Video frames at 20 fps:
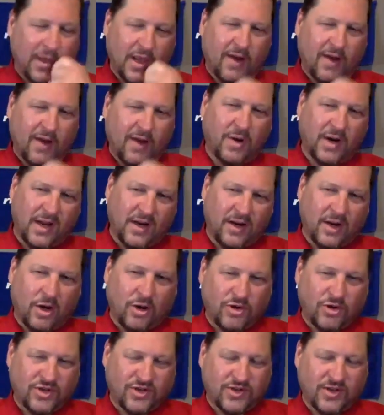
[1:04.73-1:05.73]
everybody
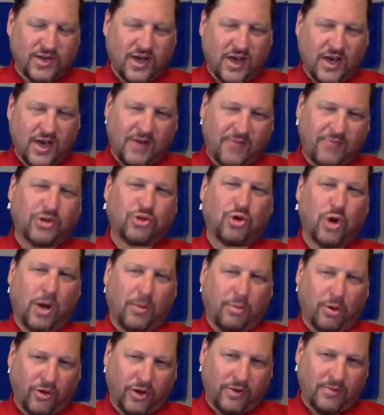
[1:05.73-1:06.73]
knows the
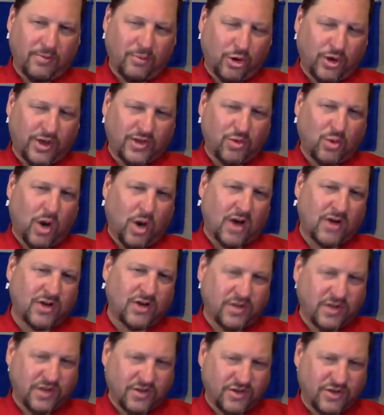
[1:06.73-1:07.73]
trouble that Maurice
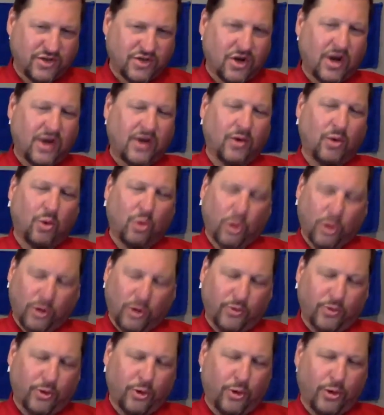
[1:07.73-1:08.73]
Washington's trying to work
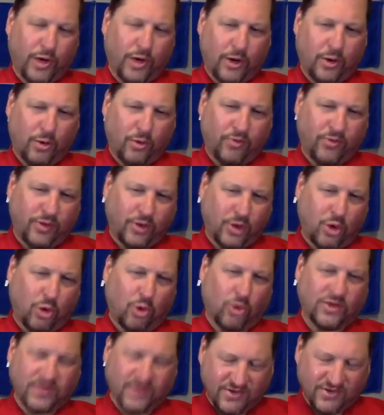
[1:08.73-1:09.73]
through here with the
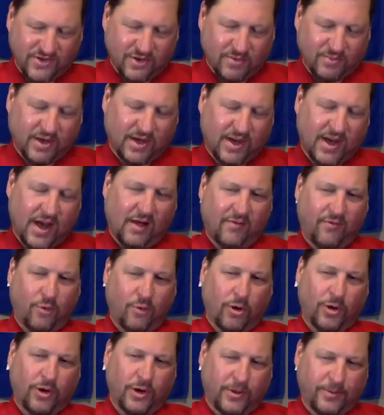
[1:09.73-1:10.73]
court system in
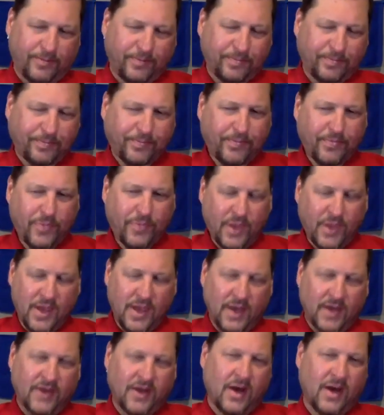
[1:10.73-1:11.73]
California.
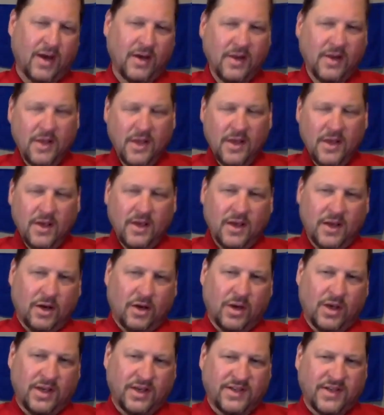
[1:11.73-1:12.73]
And, you
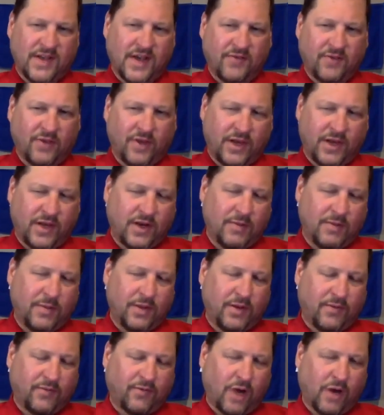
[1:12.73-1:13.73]
know, he's definitely going to
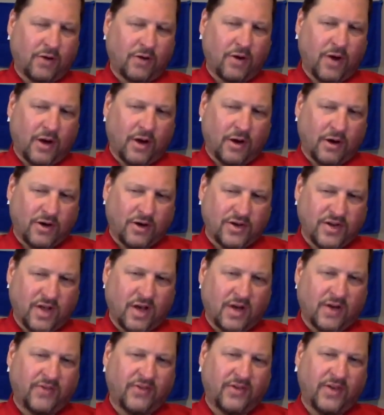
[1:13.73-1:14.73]
be the front runner as
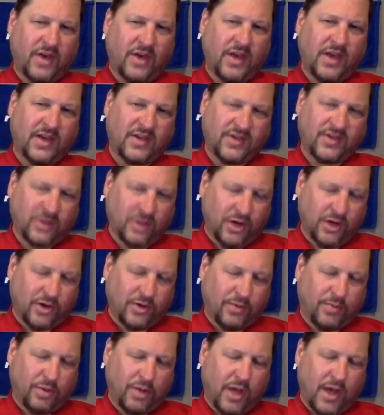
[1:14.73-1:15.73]
long as he gets cleared
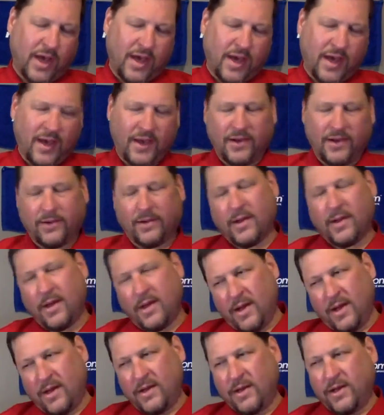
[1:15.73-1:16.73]
to play. And,
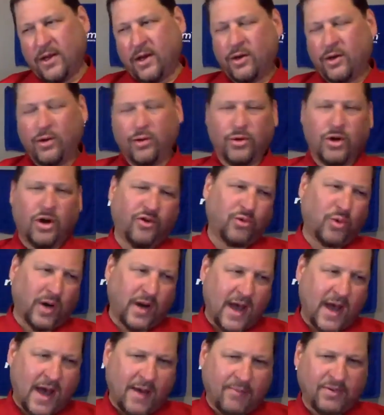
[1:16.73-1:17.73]
you know, who knows
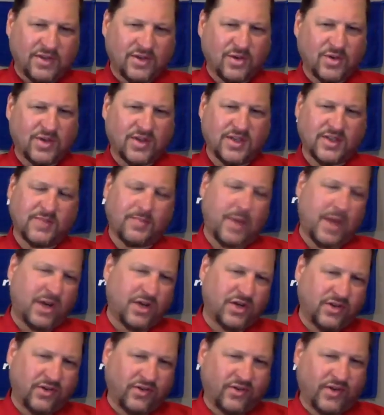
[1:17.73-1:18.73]
what happens with
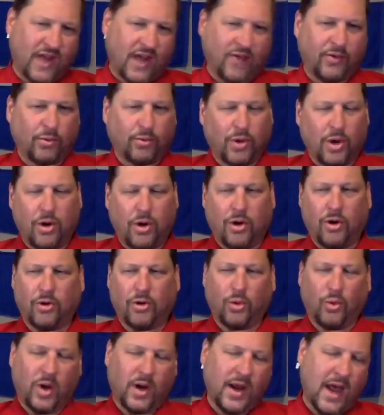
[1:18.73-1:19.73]
suspensions down the
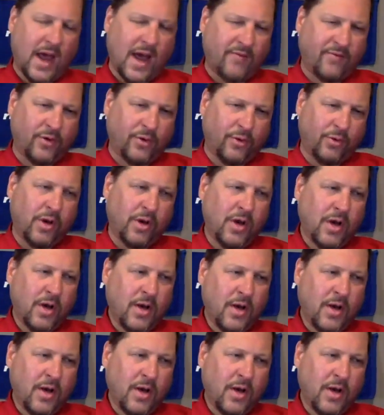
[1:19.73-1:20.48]
road or what have you.